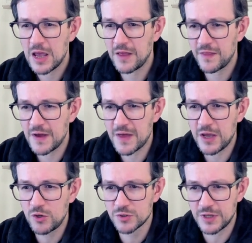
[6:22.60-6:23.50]
and then I
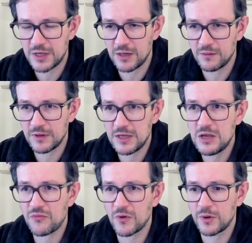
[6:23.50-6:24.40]
use the key.
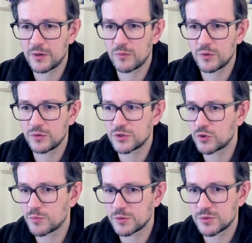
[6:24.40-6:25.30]
If, okay,
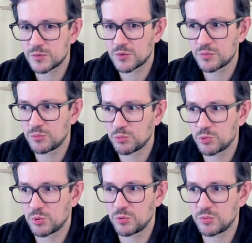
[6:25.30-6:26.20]
stop.
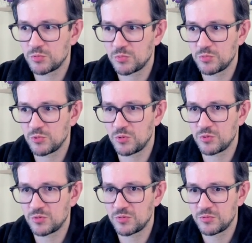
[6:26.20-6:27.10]

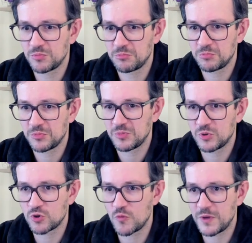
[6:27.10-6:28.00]
Oh,
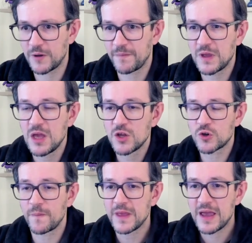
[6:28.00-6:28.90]
show me.
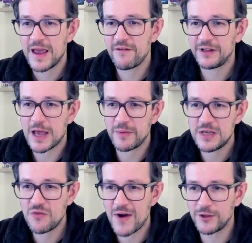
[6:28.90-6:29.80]
So every time,
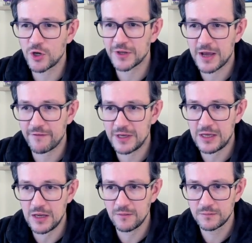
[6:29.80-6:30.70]
if I don't have the
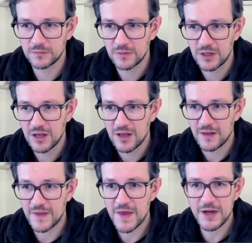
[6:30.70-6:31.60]
key,
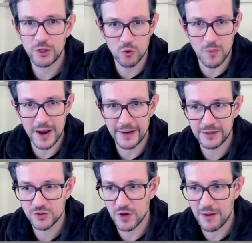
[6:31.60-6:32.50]
then I need to buy
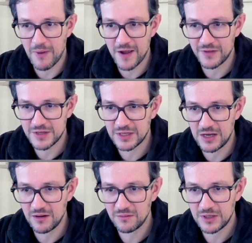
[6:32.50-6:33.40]
it. So I buy this
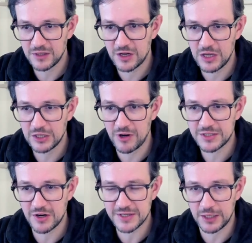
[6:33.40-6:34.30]
key,
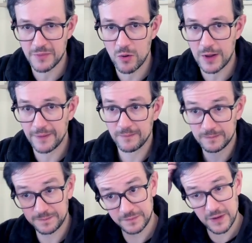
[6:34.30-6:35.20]
increase the result by 1.
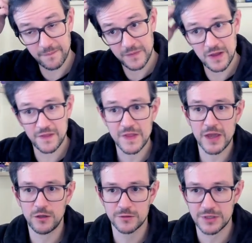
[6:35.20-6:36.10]
And then I
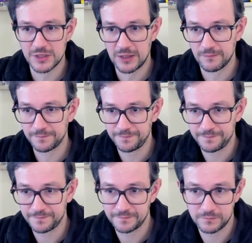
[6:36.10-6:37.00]
use this key.
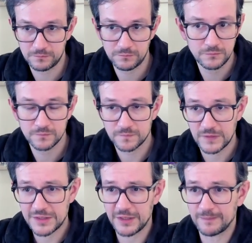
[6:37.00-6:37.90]

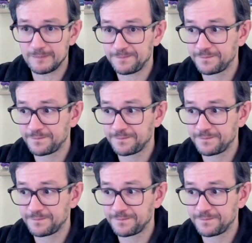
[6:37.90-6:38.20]
That's it.